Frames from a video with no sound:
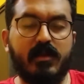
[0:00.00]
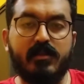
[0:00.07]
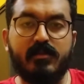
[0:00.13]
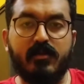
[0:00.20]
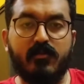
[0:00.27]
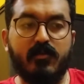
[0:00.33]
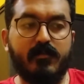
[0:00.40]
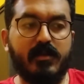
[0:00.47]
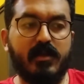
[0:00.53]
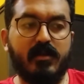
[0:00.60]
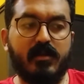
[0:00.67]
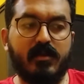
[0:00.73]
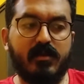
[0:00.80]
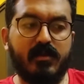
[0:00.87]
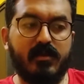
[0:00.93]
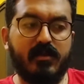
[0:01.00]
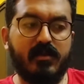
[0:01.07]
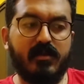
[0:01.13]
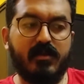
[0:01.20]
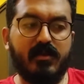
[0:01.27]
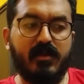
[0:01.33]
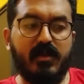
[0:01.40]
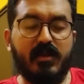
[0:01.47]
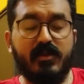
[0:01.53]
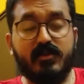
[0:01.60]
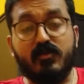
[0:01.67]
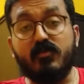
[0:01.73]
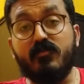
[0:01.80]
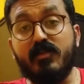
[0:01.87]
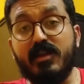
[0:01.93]
there will be a
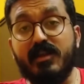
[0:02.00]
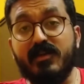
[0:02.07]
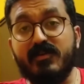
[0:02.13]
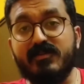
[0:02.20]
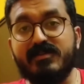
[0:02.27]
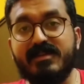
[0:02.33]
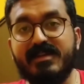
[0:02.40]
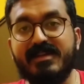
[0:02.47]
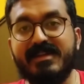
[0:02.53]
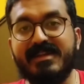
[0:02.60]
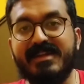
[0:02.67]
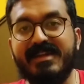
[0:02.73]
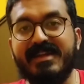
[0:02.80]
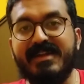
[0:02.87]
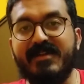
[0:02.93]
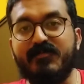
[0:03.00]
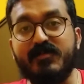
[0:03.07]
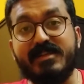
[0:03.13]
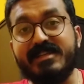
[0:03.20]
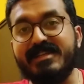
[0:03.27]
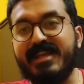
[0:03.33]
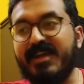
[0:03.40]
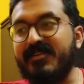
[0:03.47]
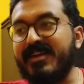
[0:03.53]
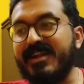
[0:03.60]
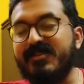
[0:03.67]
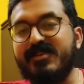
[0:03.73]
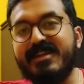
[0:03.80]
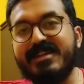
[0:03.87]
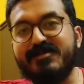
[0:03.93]
two videos which is having
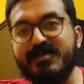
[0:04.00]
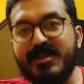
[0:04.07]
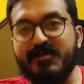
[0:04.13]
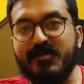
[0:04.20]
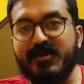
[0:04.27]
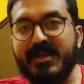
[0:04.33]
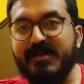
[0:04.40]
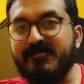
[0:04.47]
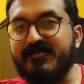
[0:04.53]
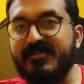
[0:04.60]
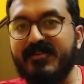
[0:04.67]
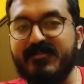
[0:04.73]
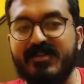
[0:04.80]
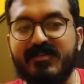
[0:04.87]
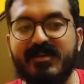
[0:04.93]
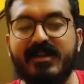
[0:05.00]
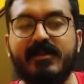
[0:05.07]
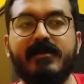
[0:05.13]
advertisement about M51.